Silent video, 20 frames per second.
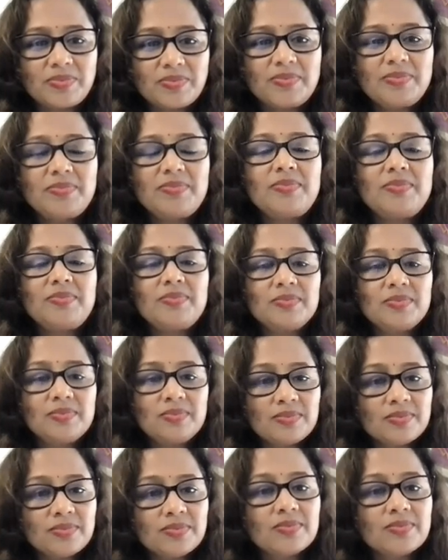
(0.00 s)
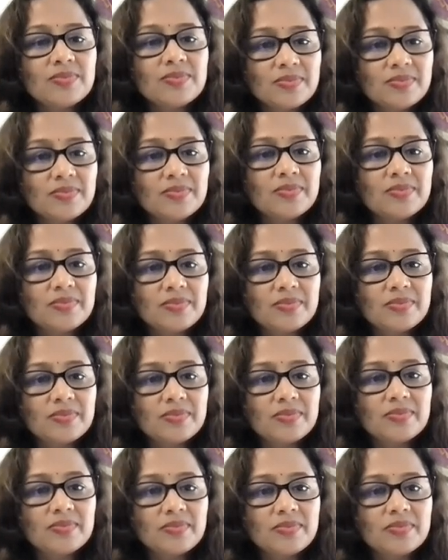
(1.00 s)

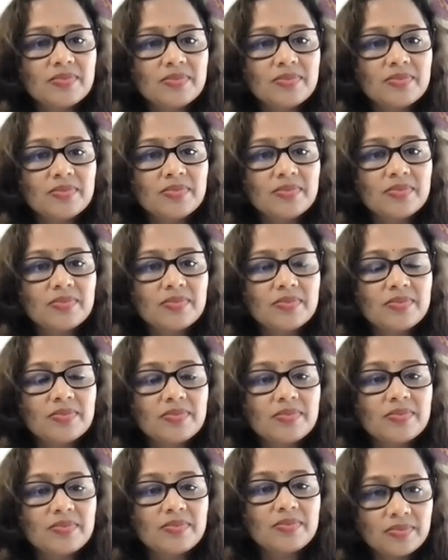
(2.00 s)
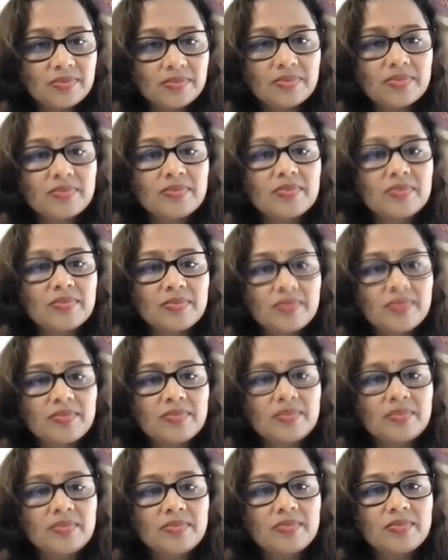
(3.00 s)

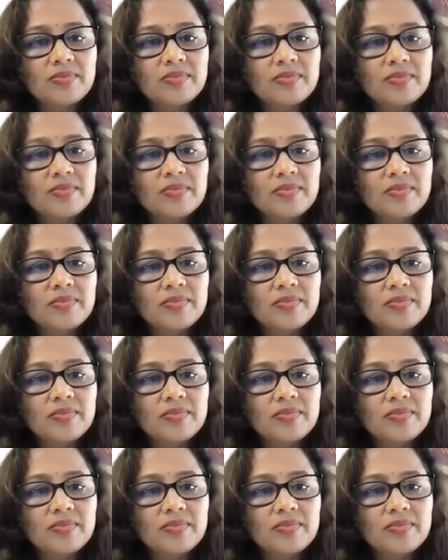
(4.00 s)
No words are spoken by the person on screen.